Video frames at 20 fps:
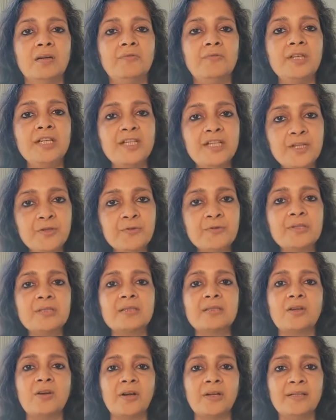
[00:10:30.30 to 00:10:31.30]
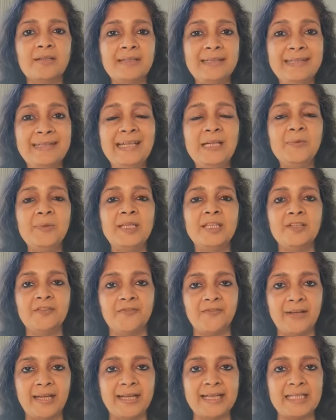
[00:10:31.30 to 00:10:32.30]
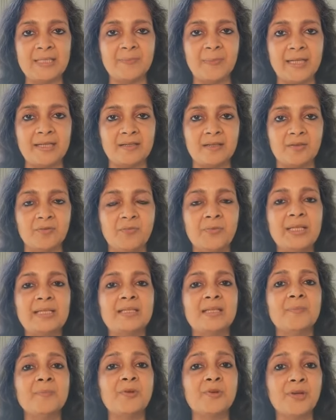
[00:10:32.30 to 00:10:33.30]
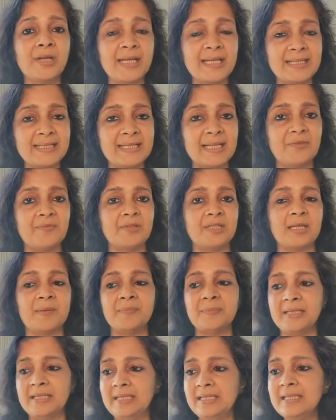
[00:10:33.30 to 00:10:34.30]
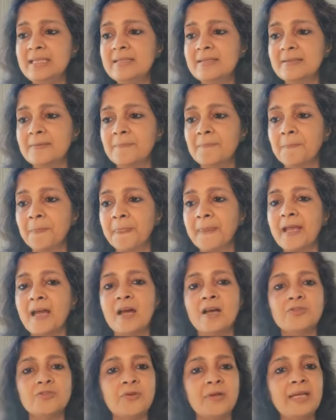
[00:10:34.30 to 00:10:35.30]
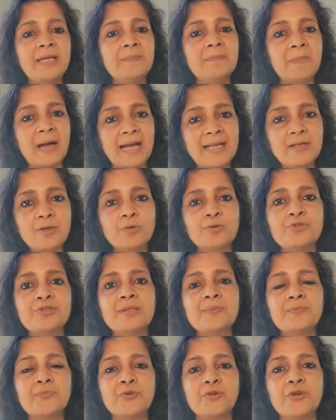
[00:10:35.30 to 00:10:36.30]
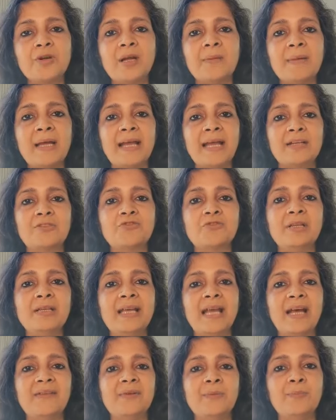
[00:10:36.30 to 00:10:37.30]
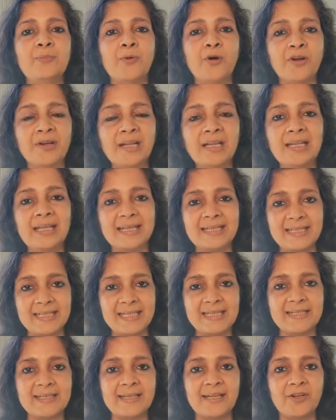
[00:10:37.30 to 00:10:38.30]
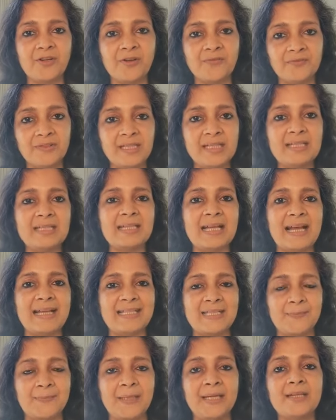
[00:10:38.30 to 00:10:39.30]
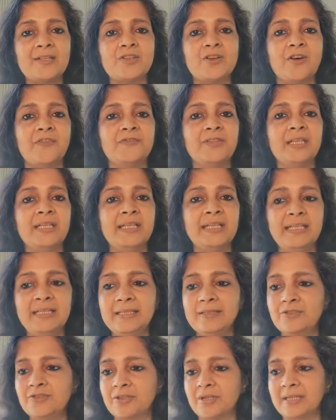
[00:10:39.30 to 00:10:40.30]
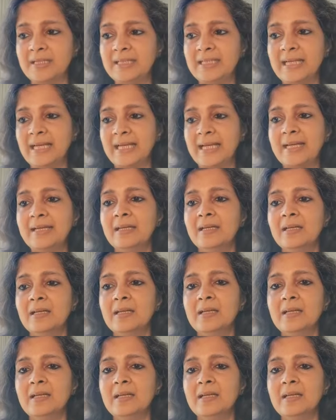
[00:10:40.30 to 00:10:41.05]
reduce or deal with the flares better with some grace and some ease. So in my coaching program, I actually have a model that takes care of this aspect of the healing journey, and I